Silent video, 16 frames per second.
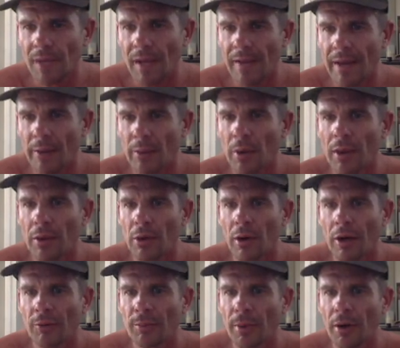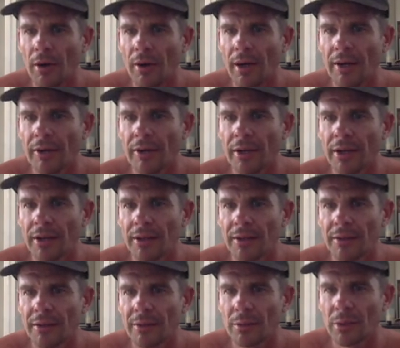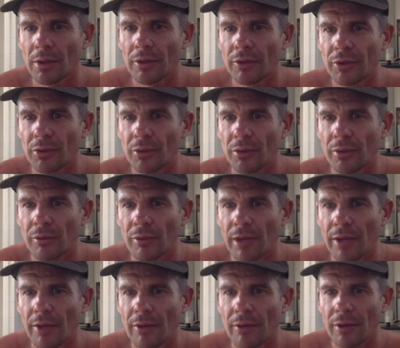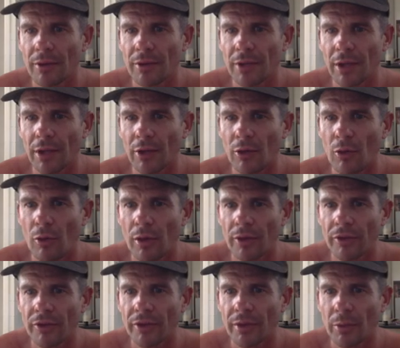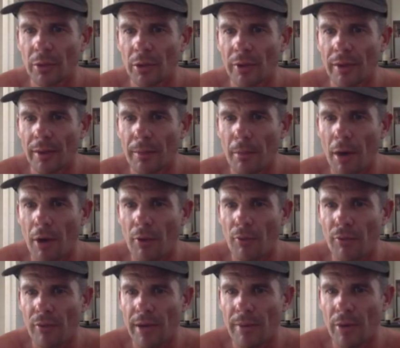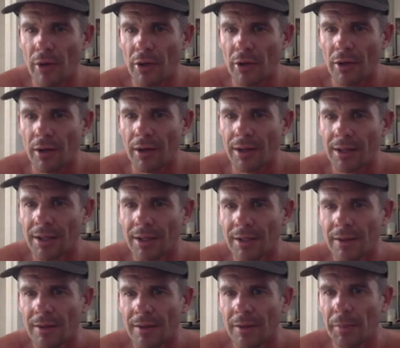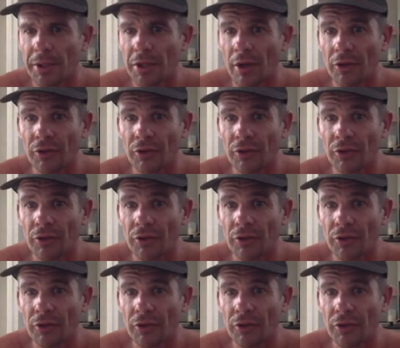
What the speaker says: Now we've got the guys behindhand. We've got 2 of the yellow Hornets, and we've got the Michael Freeberg guy, the big guy.